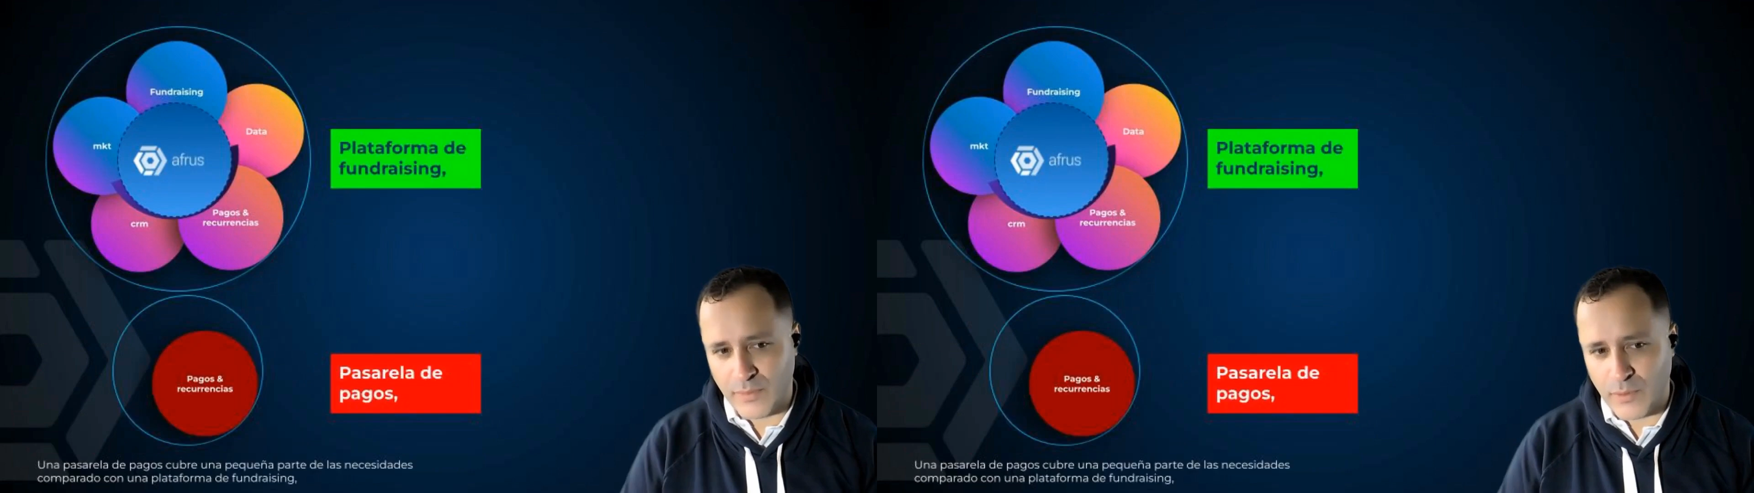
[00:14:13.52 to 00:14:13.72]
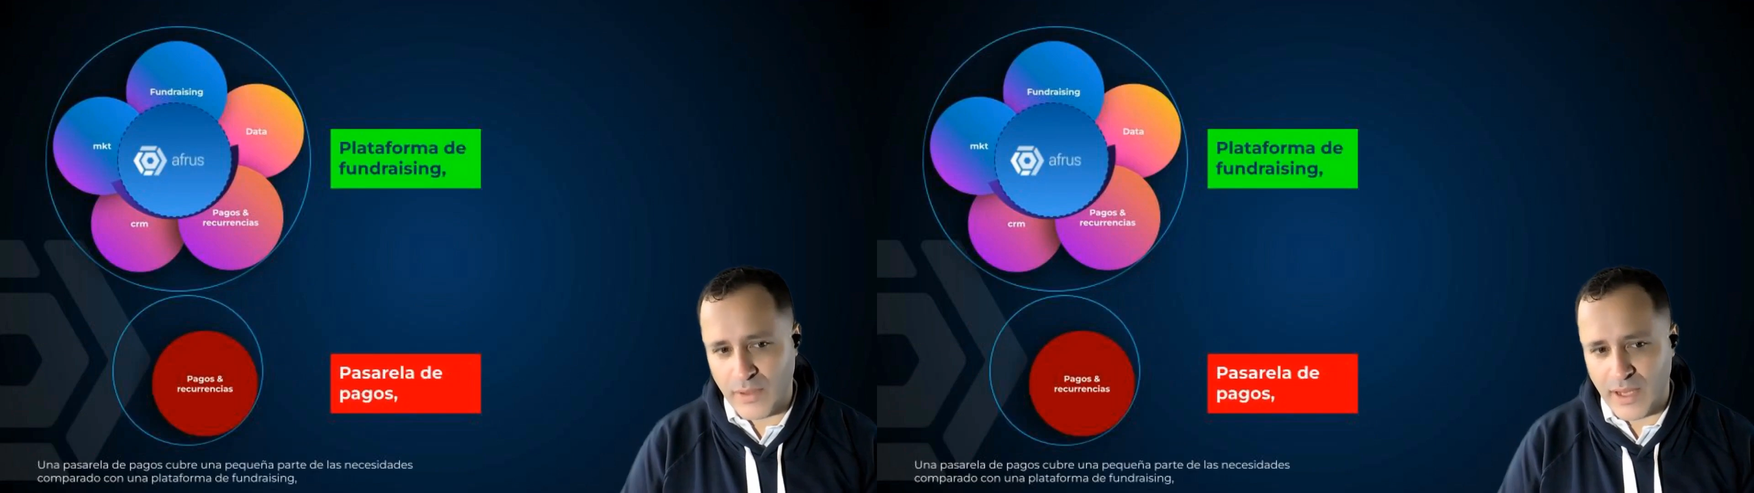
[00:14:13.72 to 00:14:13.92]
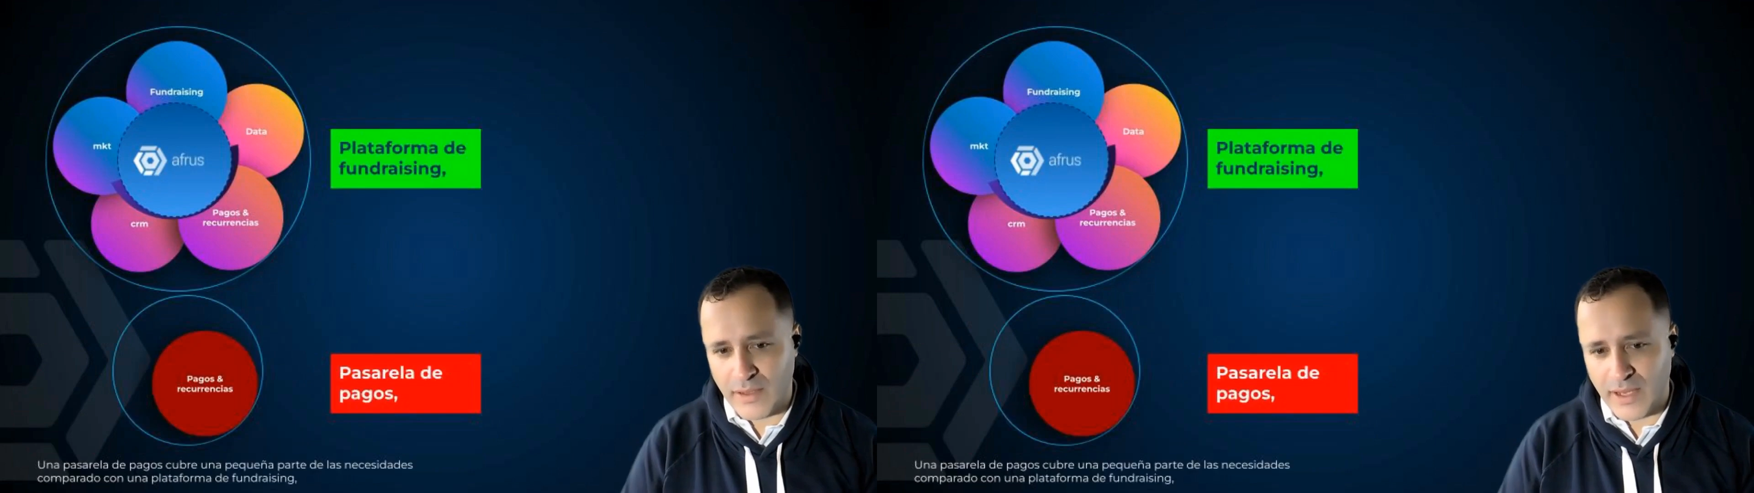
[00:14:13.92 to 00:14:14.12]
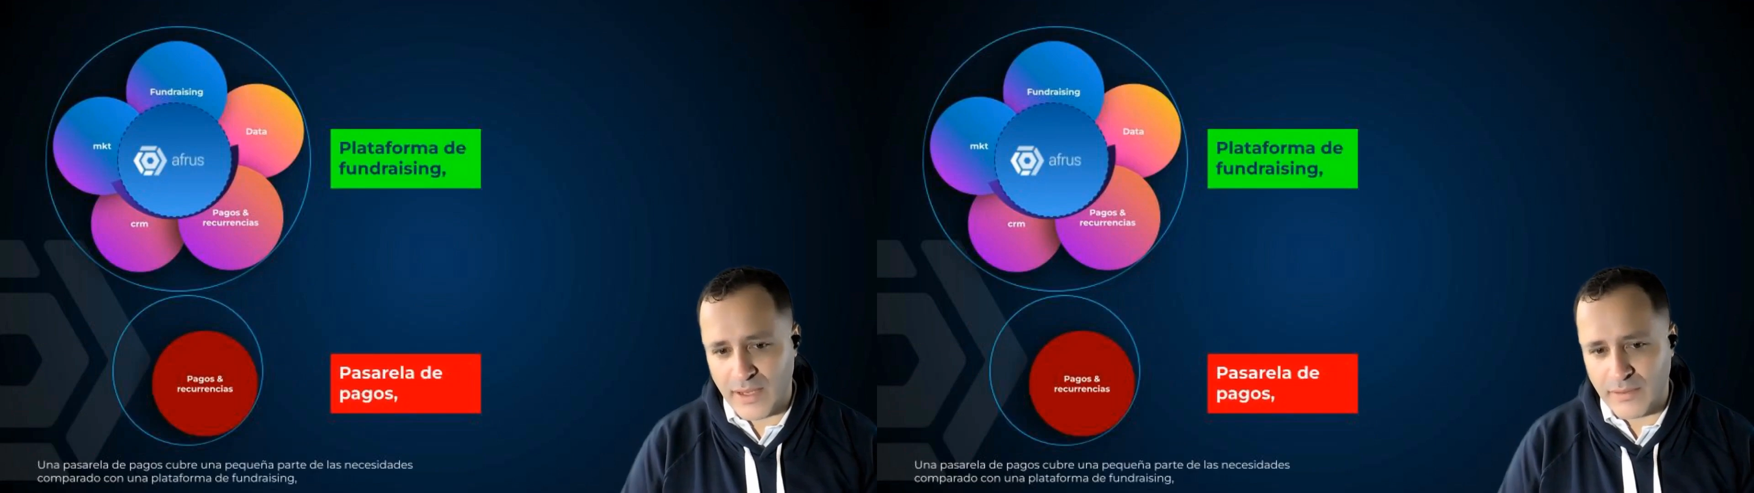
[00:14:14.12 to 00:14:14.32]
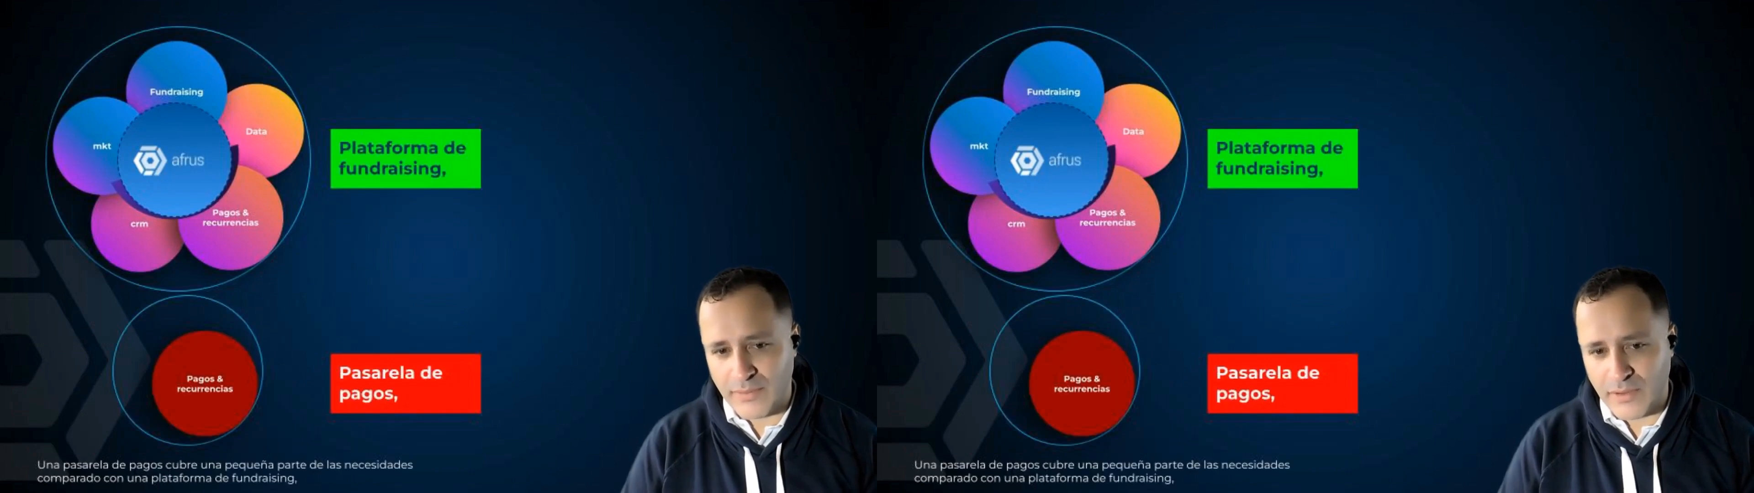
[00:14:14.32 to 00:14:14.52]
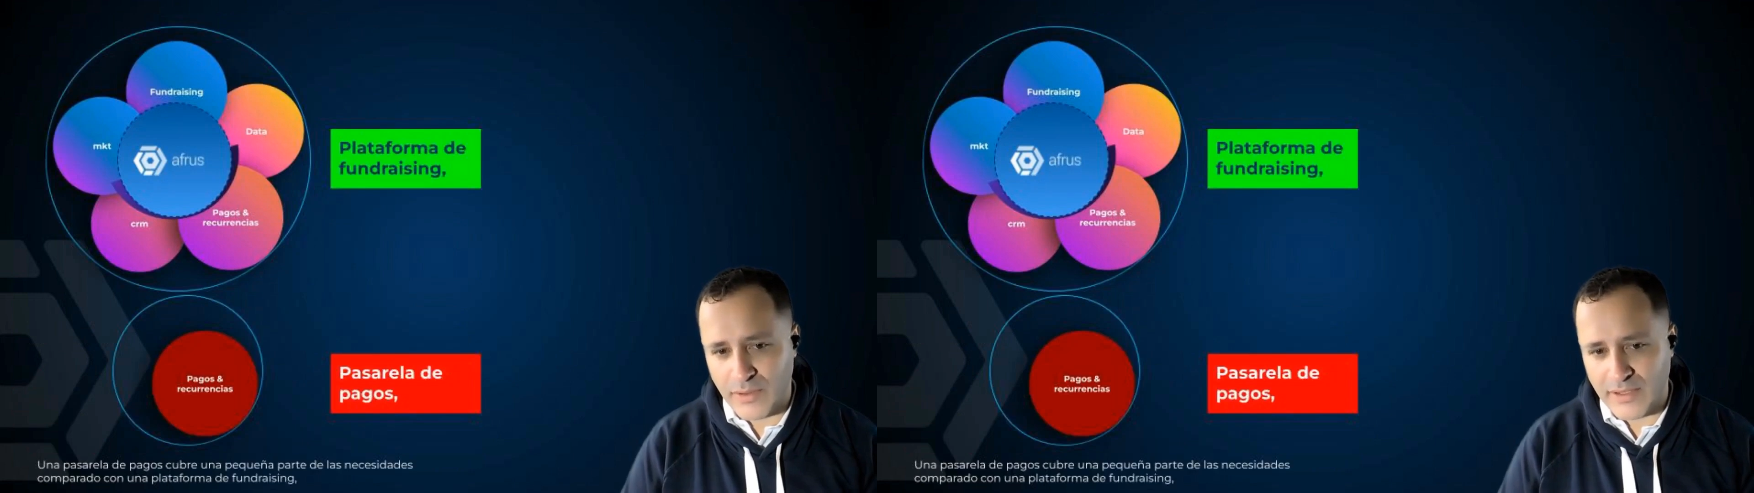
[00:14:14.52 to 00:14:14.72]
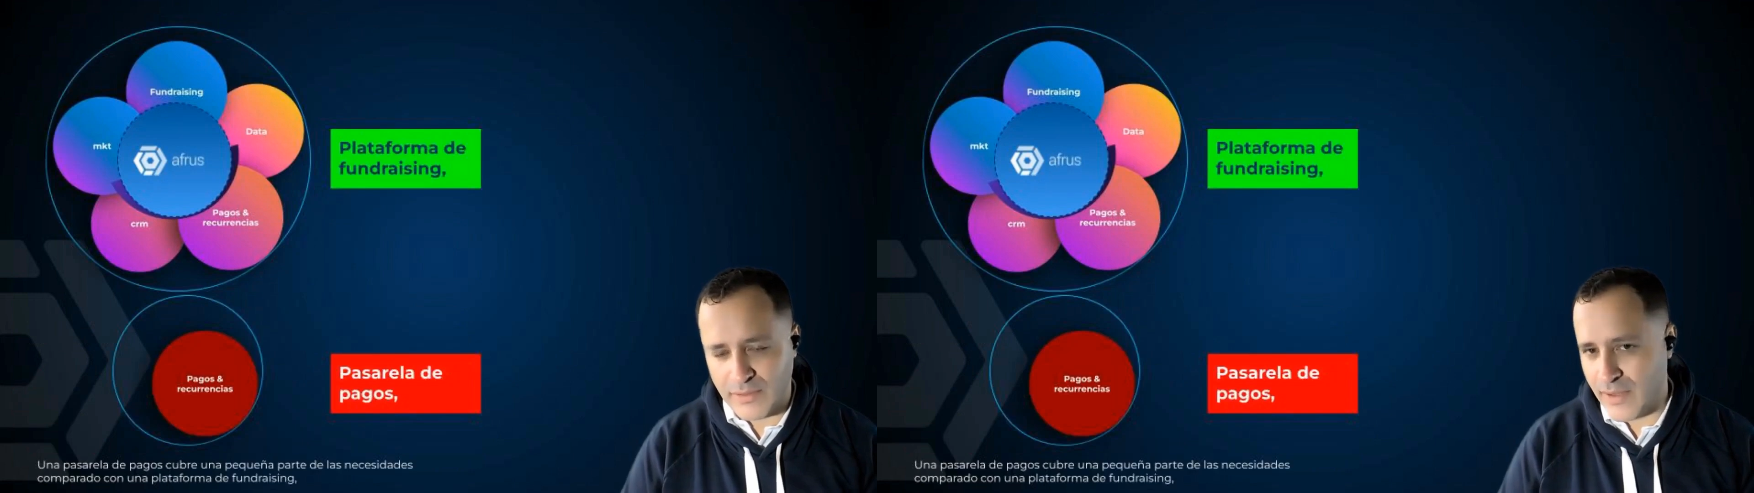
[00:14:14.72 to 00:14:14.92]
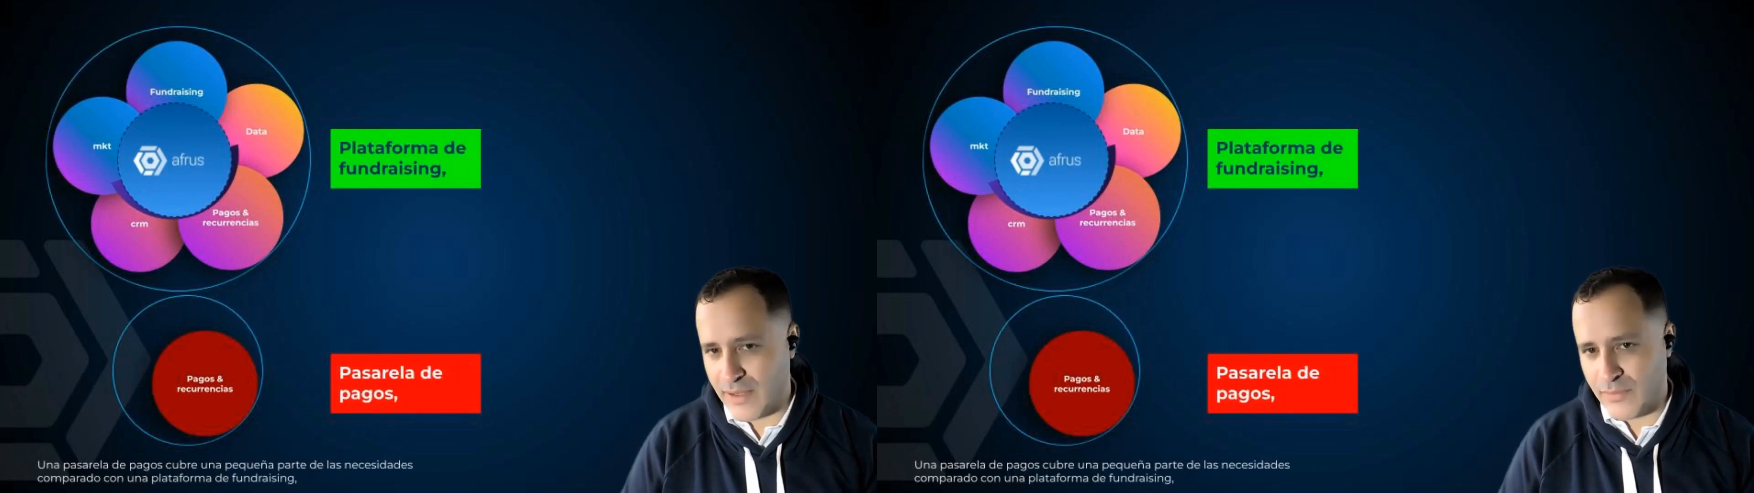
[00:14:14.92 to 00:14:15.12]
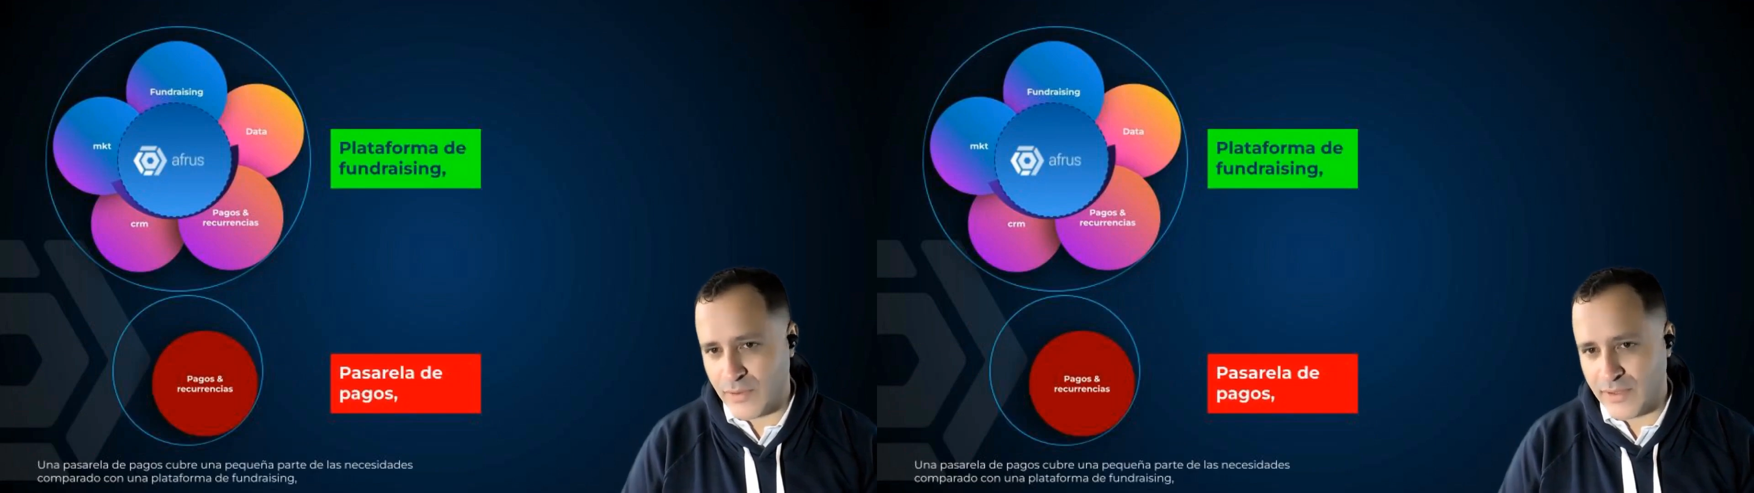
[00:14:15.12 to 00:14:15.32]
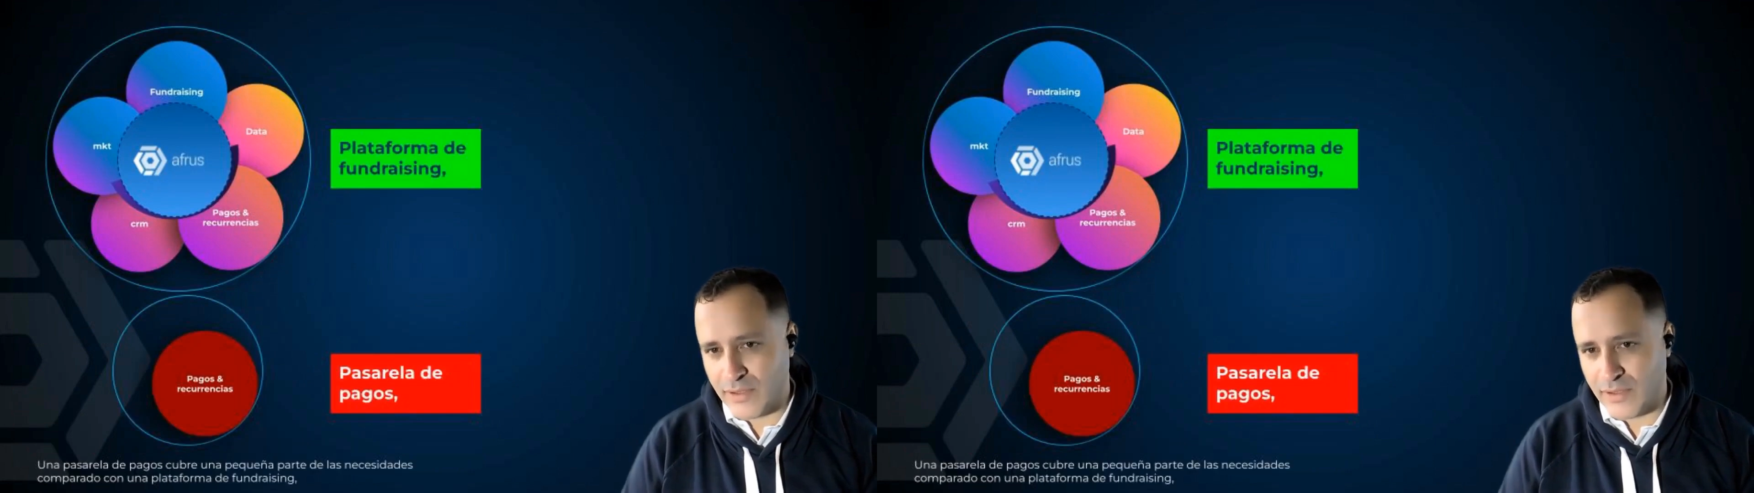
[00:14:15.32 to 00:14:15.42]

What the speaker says: On the other hand, a fundraising platform is